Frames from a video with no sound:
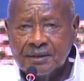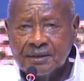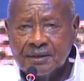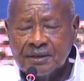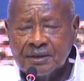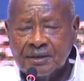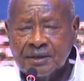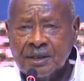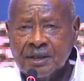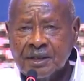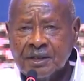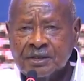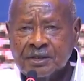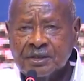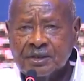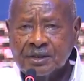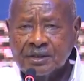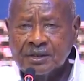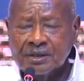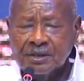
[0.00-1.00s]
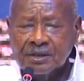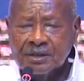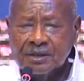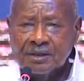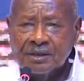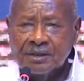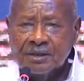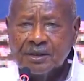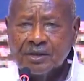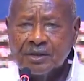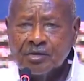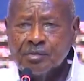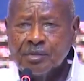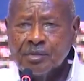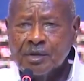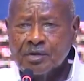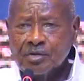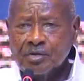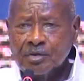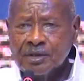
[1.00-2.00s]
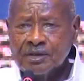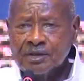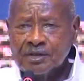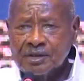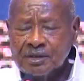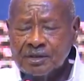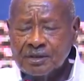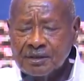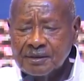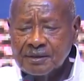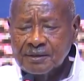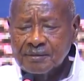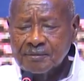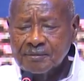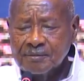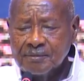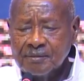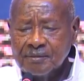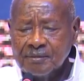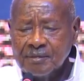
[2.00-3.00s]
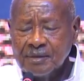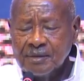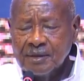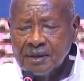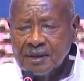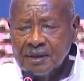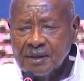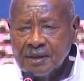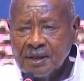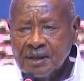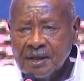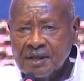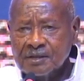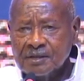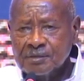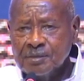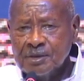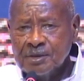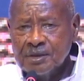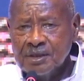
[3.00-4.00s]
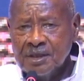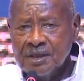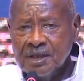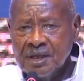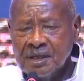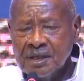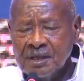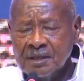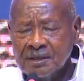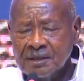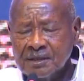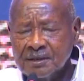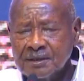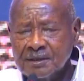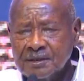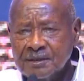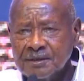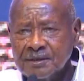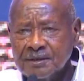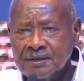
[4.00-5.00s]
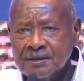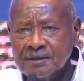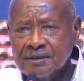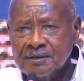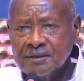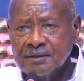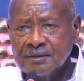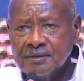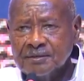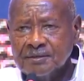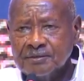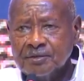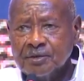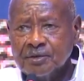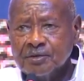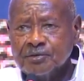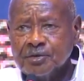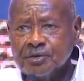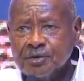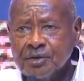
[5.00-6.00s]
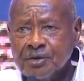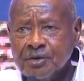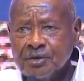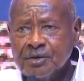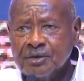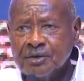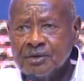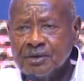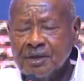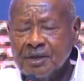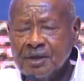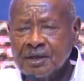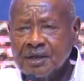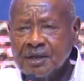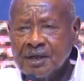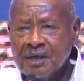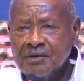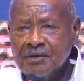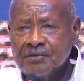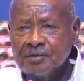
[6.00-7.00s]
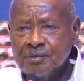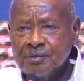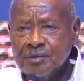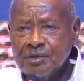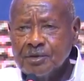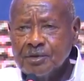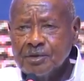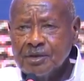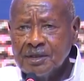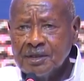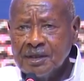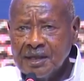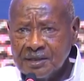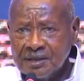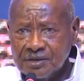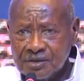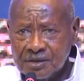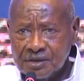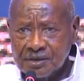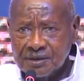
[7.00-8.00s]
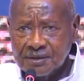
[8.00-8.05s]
Yet, the human race has been here for 4.5 million years.